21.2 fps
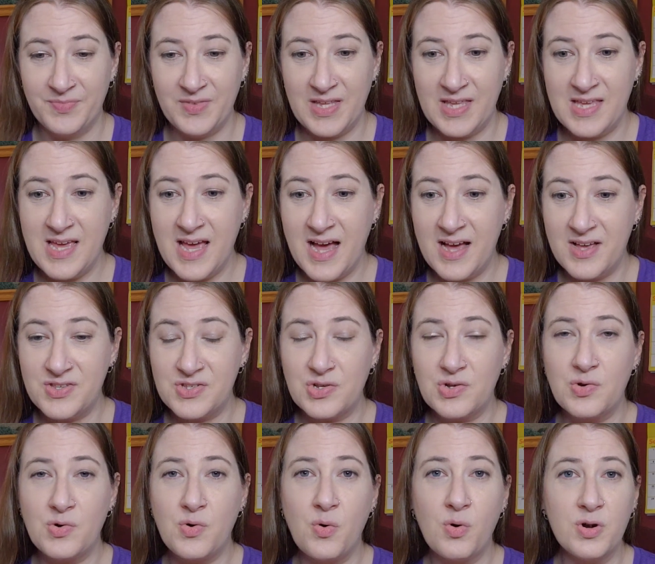He has
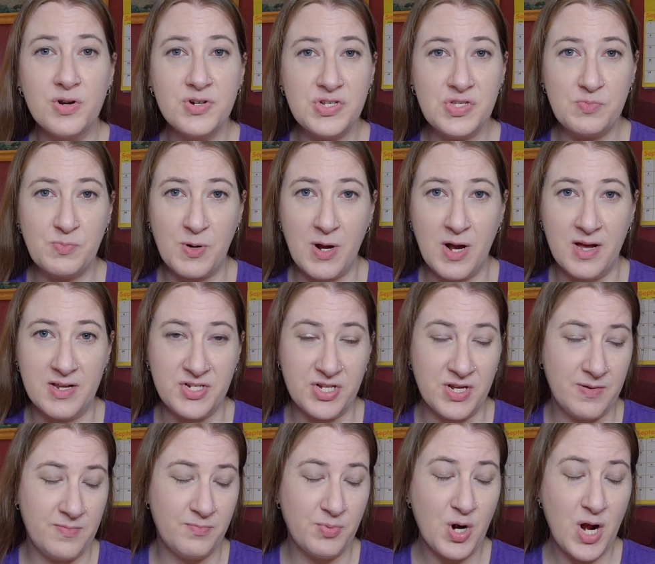gorgeous
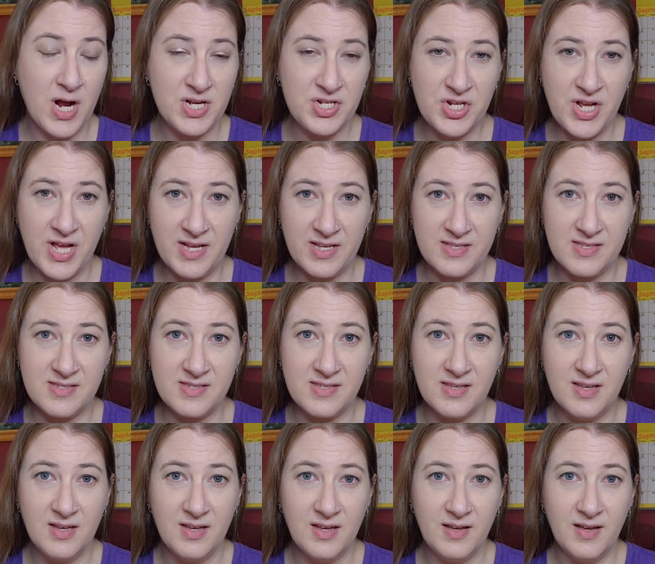projects,
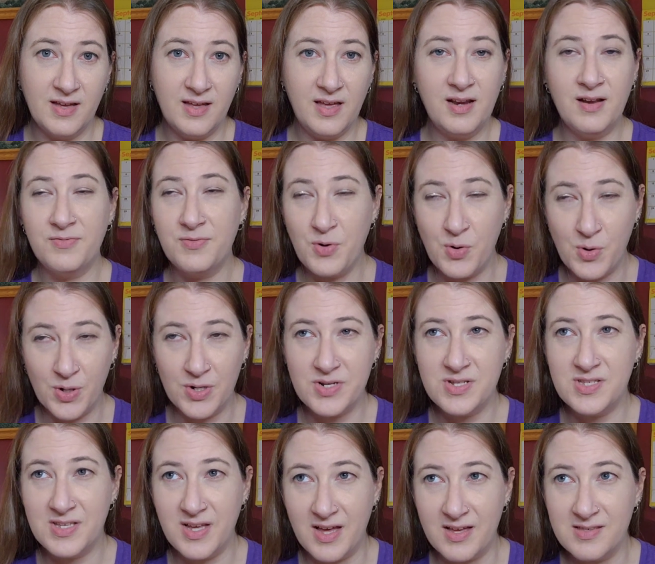and of
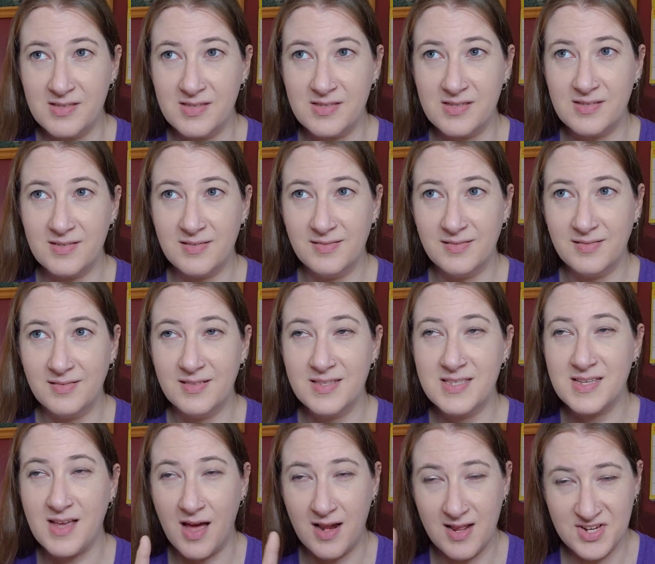course, yes, the
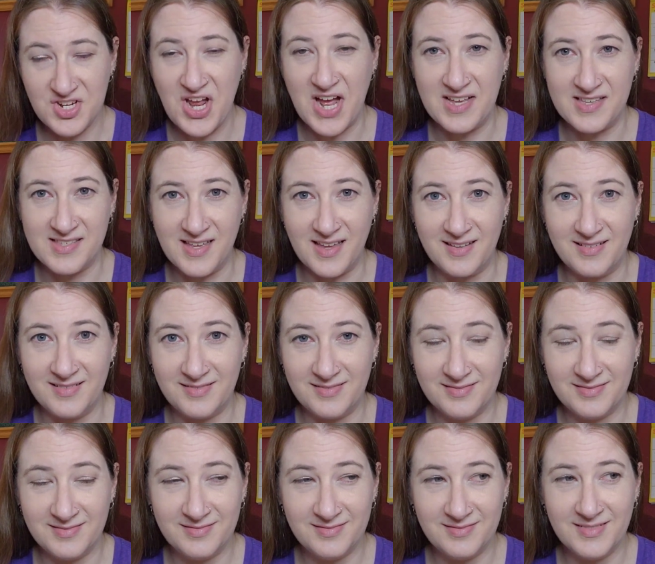Scottish accent
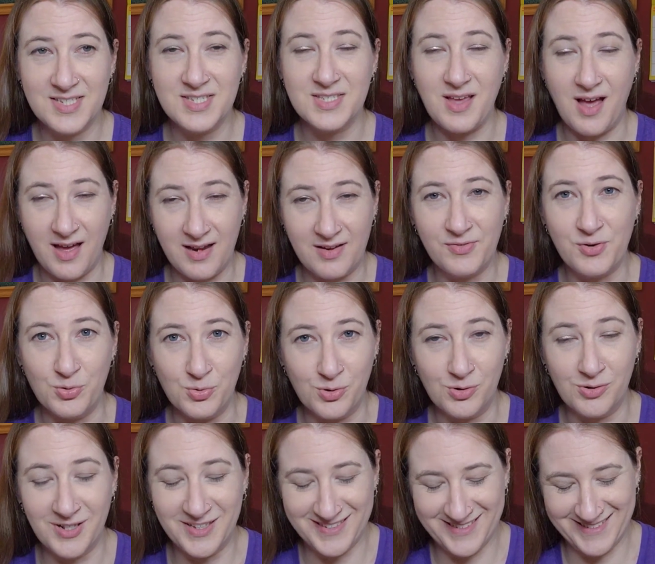is kind of
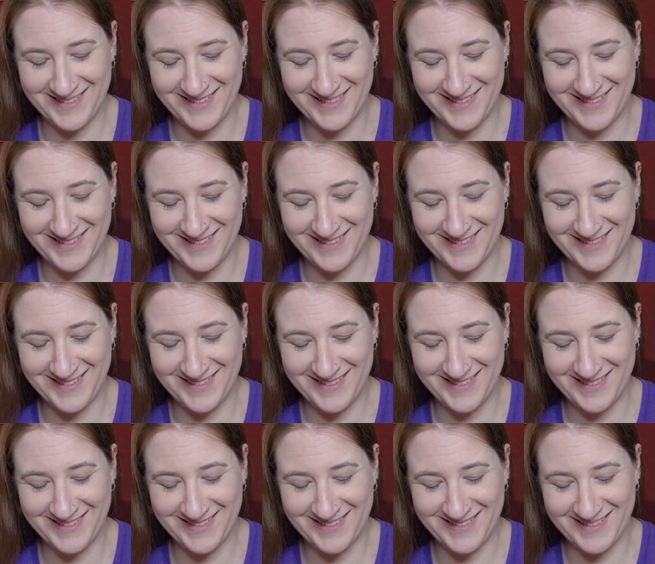cool.